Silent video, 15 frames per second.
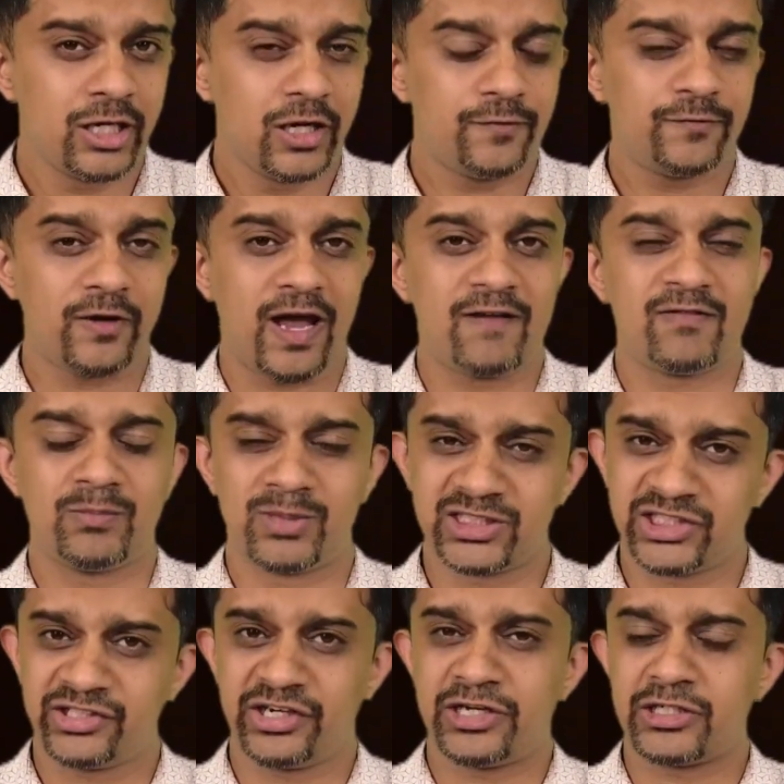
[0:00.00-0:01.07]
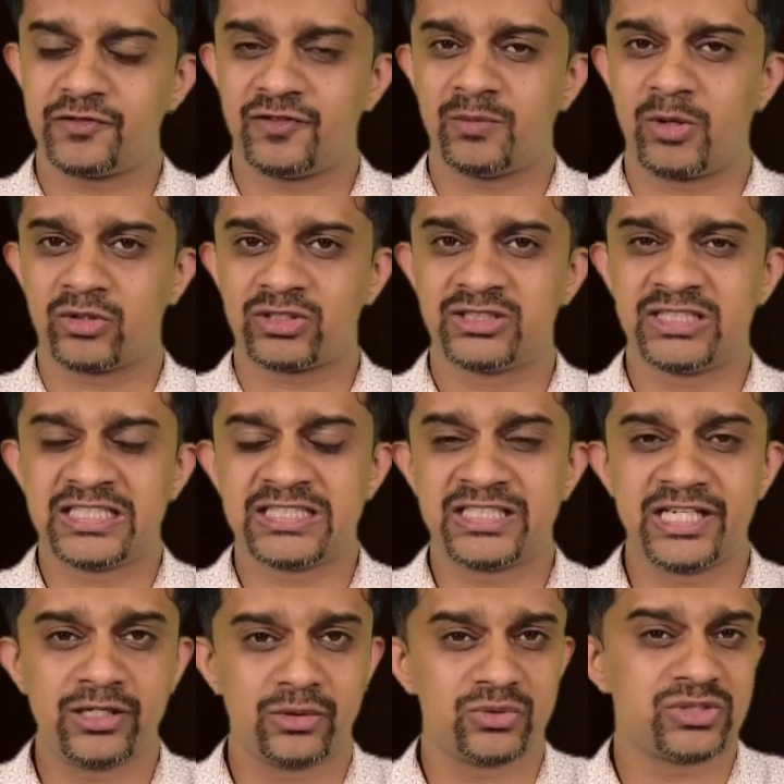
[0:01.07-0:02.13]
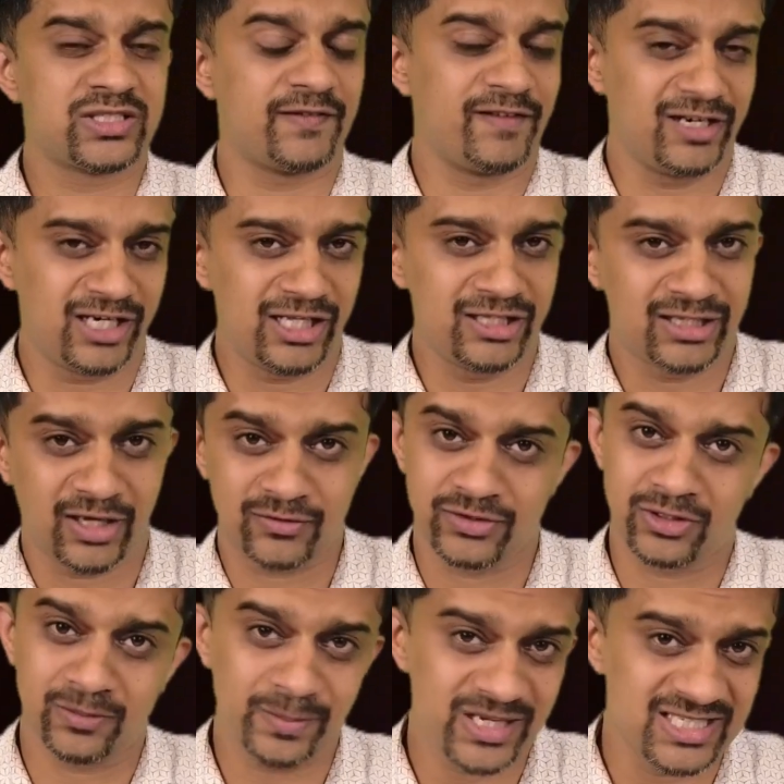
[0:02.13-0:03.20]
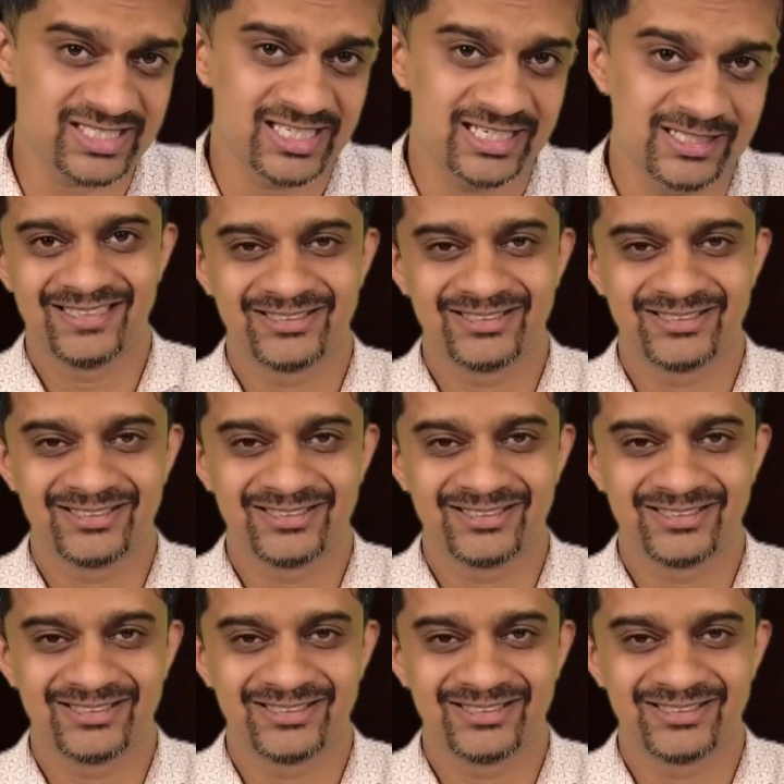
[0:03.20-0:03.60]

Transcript: if you have a budget range of about 16 to 17,000 rupees.